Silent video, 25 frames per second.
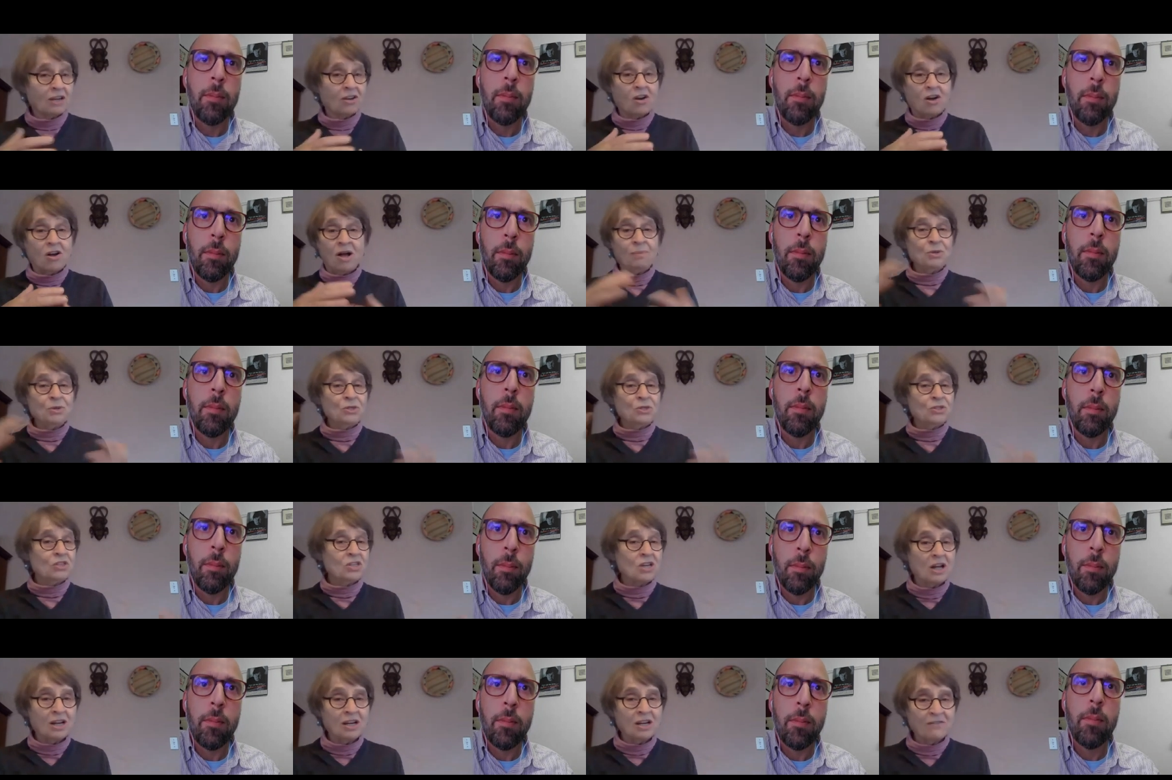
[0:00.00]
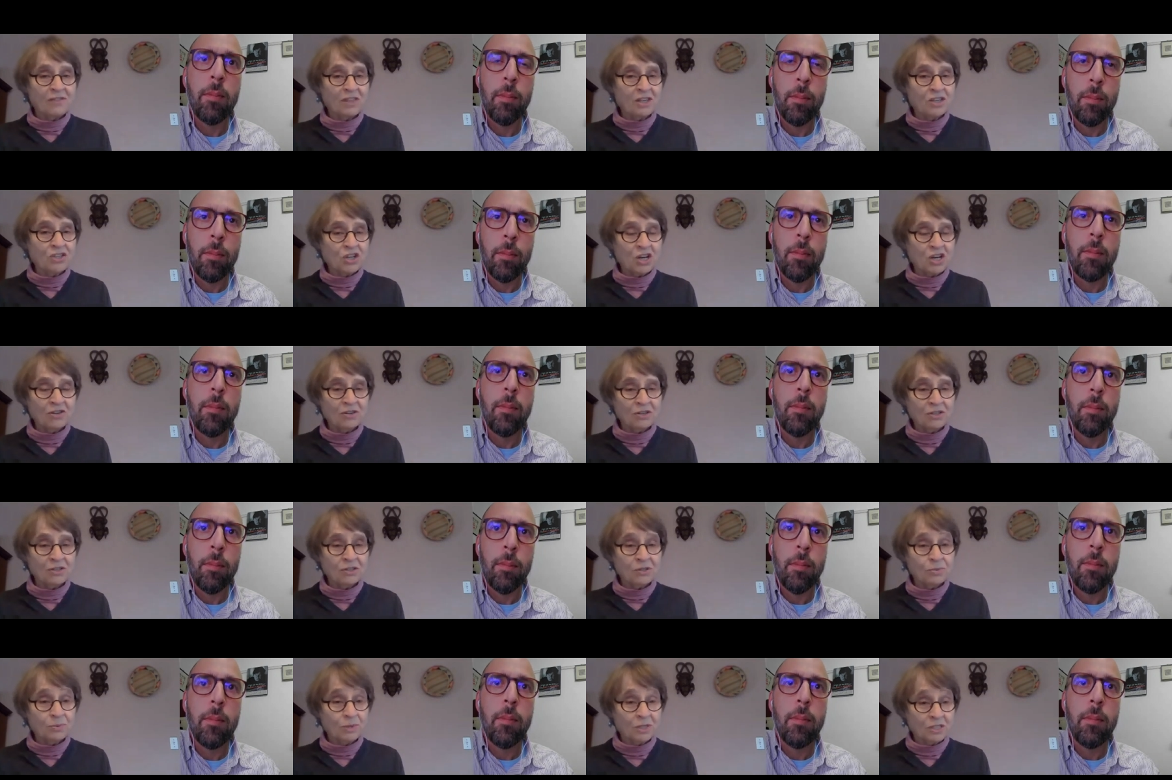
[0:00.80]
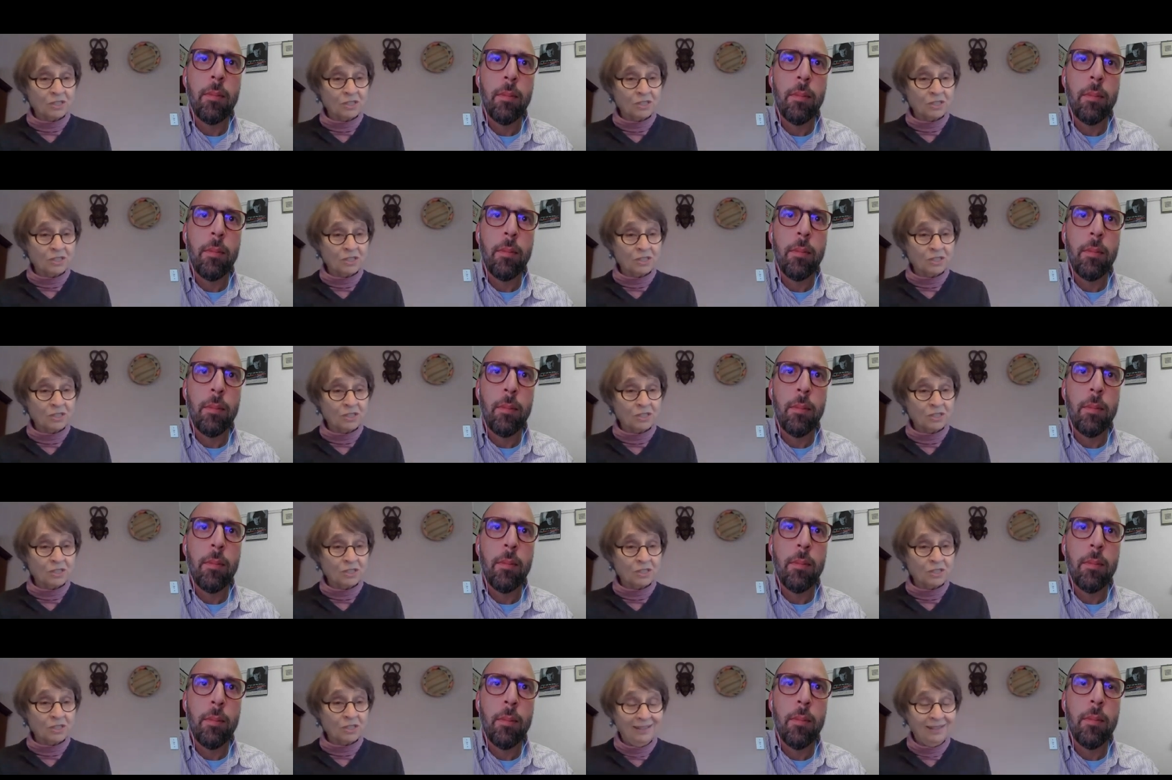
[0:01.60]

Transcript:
Speaker 1: almost all of the generals, were Tigrayan.